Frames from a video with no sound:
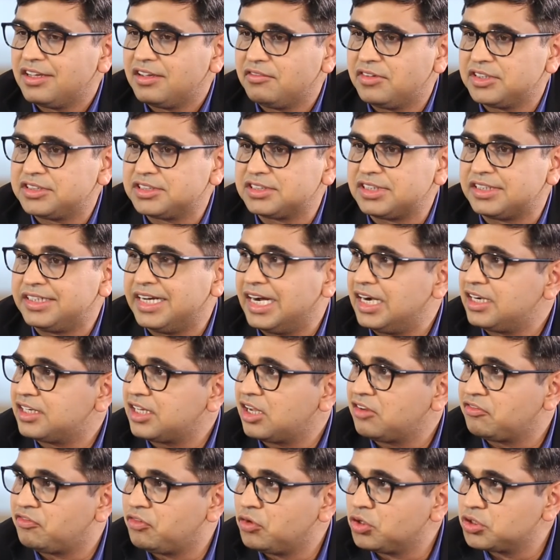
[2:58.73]
which is a
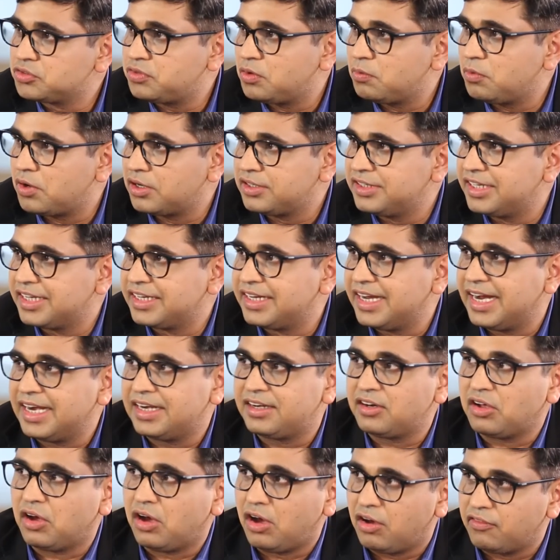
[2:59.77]
delta force from what they
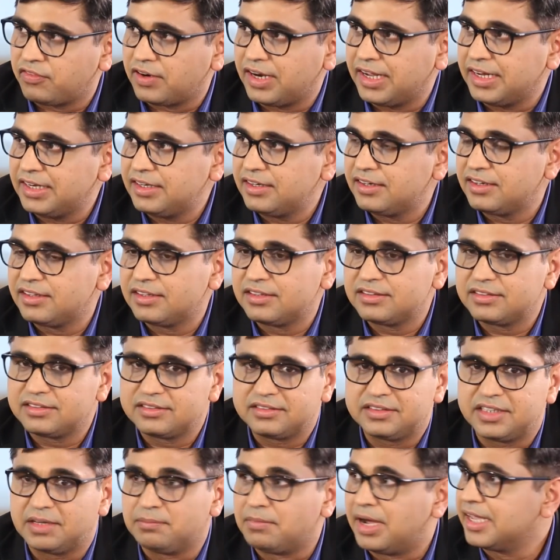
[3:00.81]
get offline,
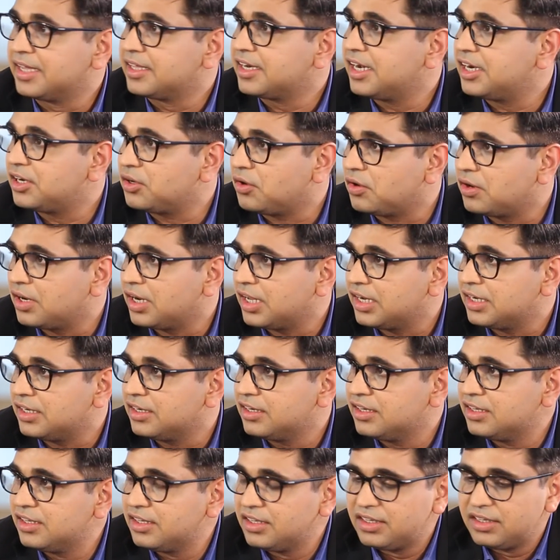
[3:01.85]
they migrate online.
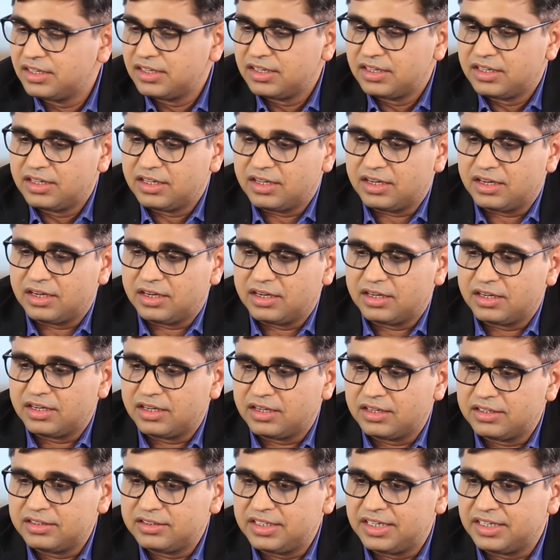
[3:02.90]

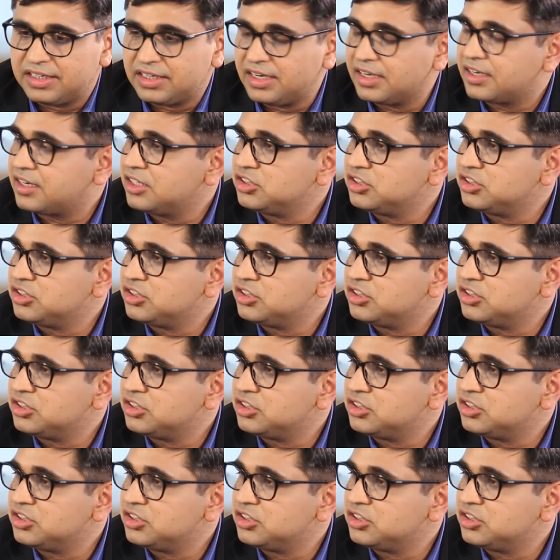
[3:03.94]
The internet